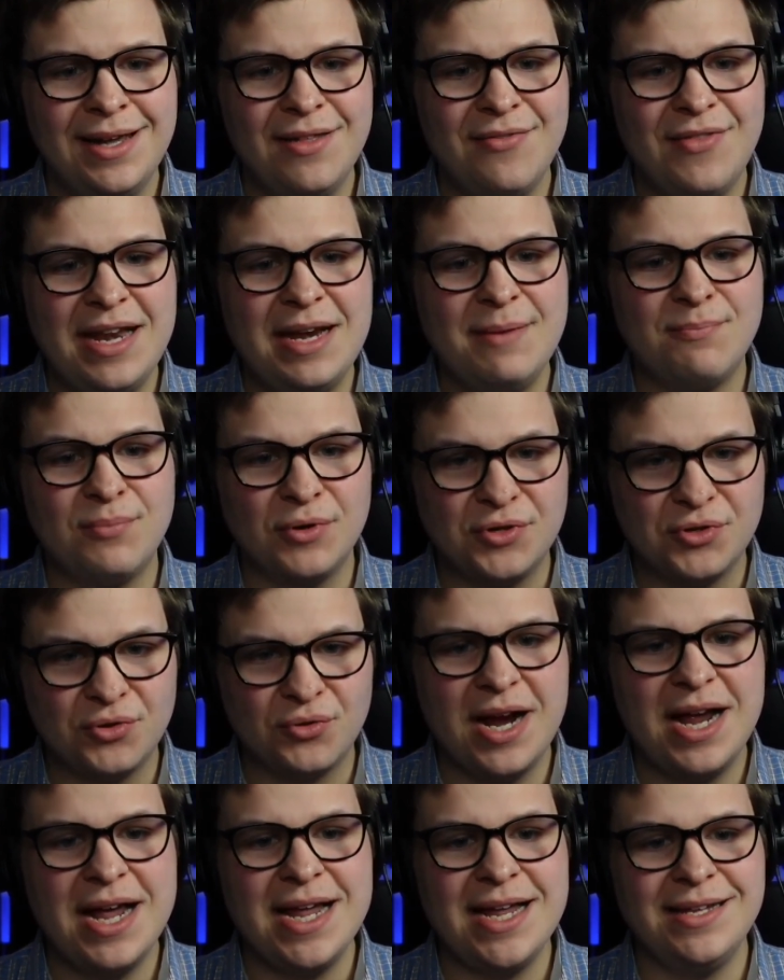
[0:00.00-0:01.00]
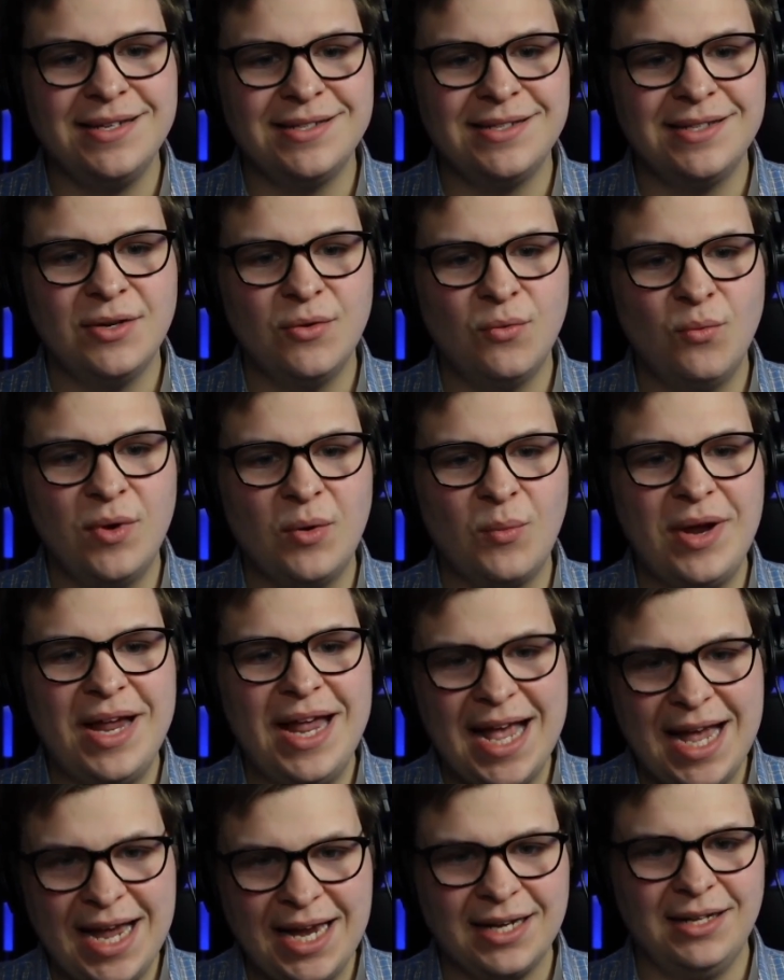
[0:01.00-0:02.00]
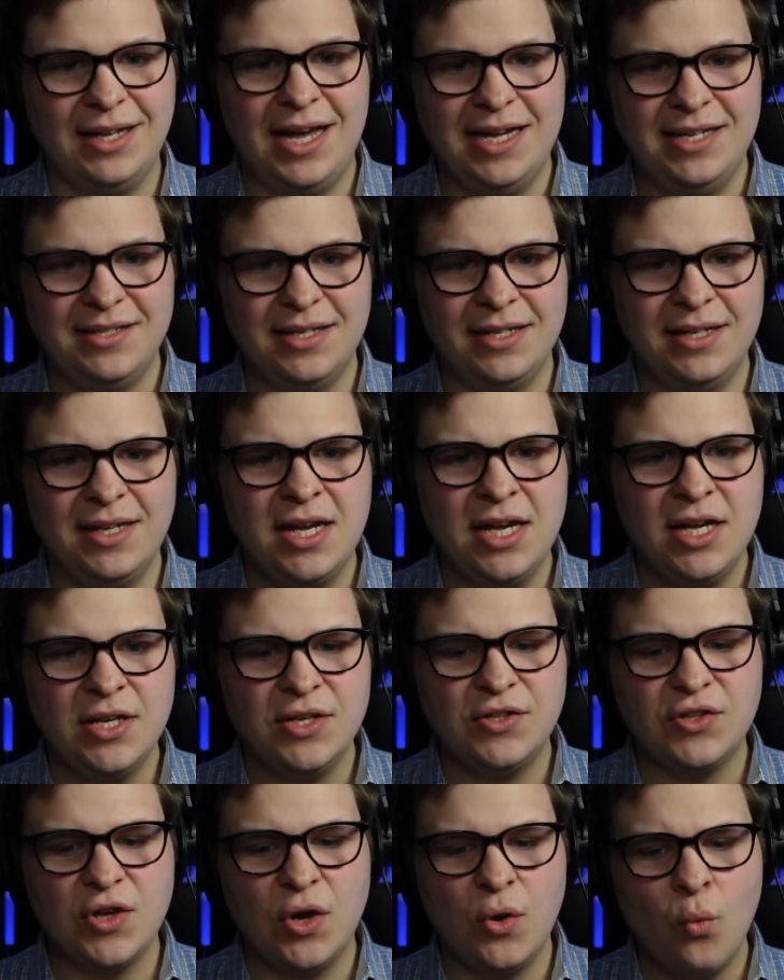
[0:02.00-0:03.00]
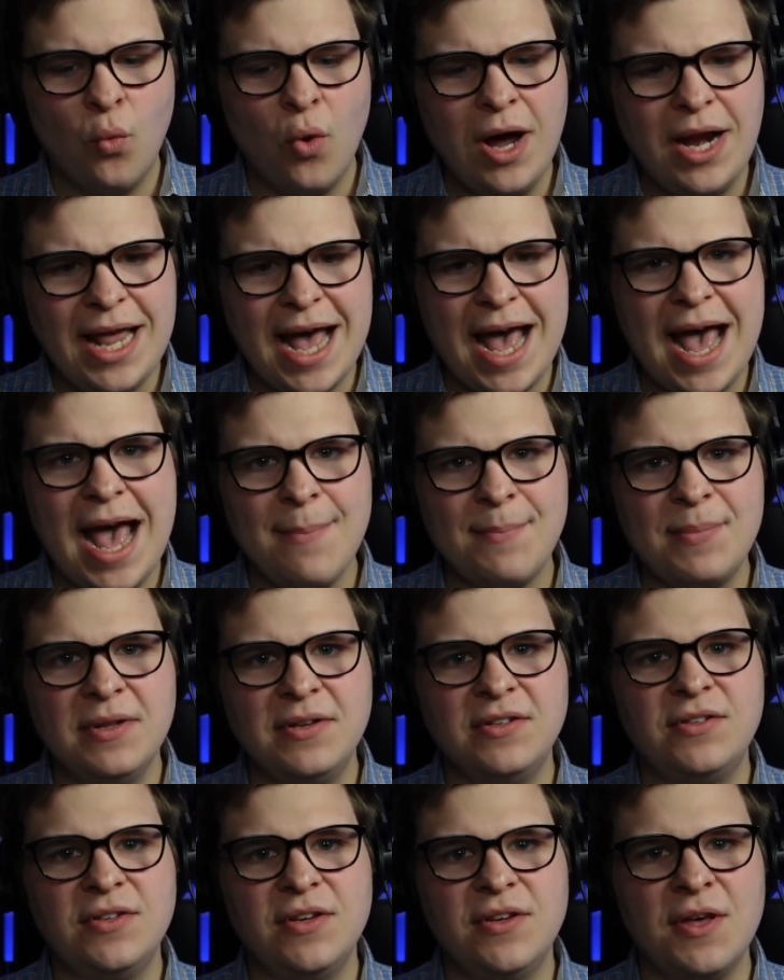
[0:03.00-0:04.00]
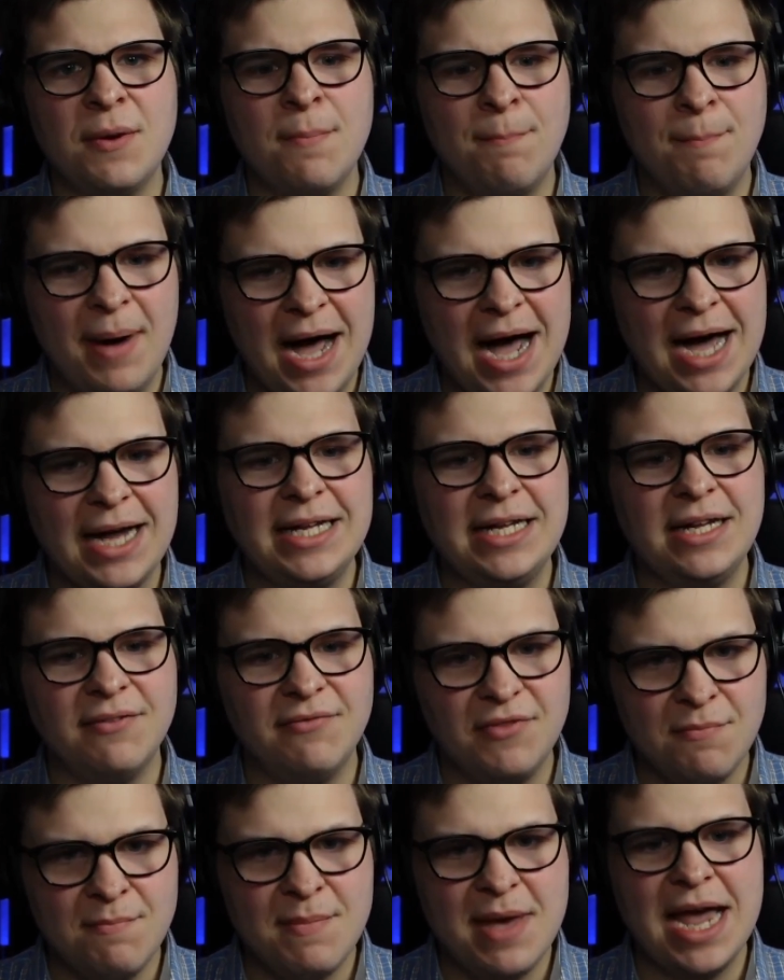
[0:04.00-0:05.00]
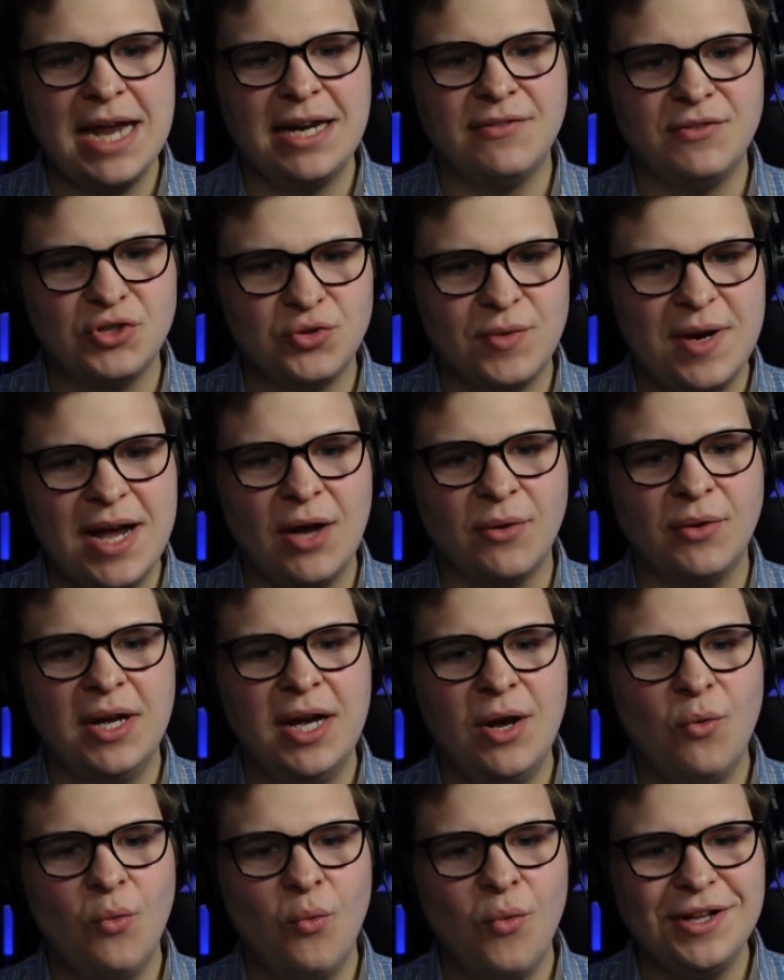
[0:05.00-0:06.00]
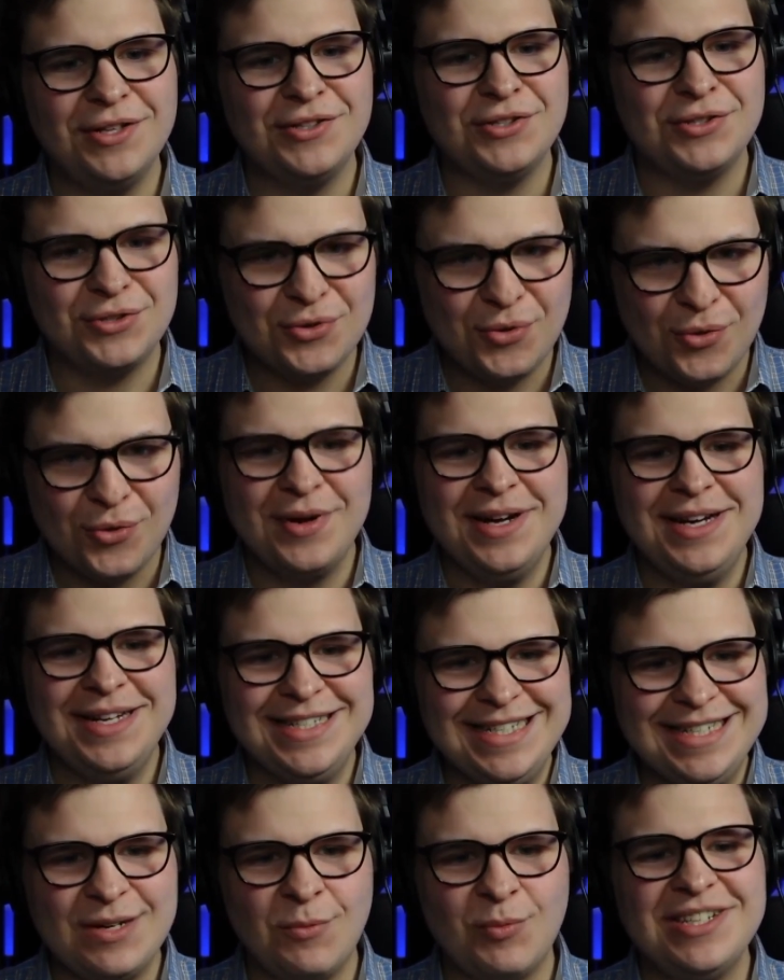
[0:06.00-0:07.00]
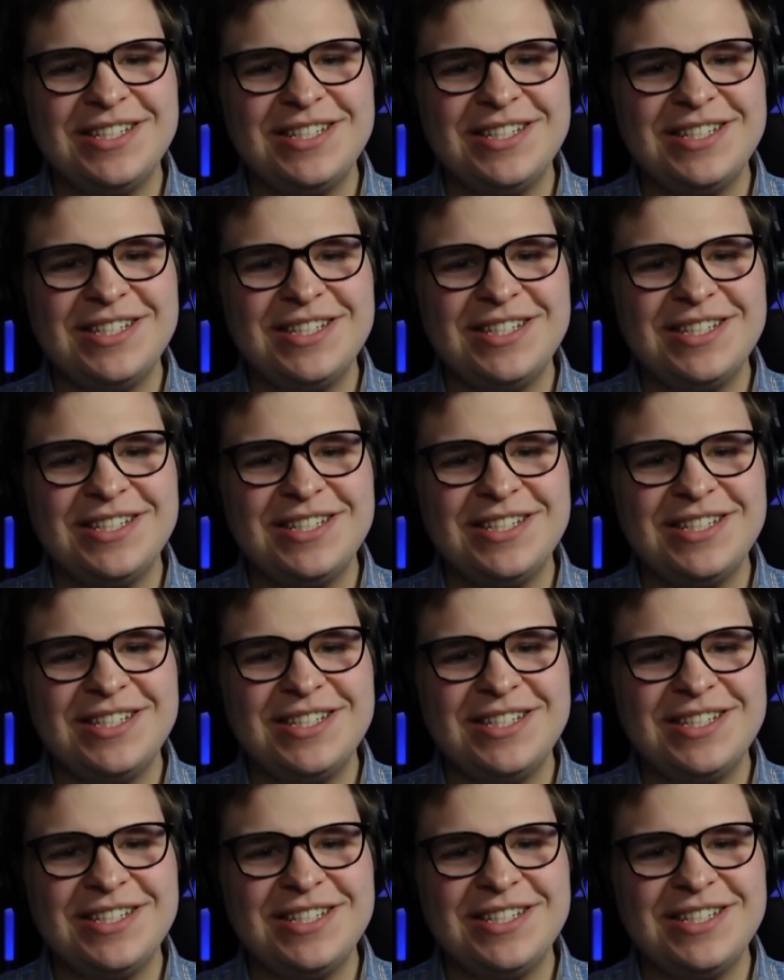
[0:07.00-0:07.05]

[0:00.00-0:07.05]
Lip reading: that it portrays when we analyze it. So what happened to the body of the man in the Shroud? What story is it? What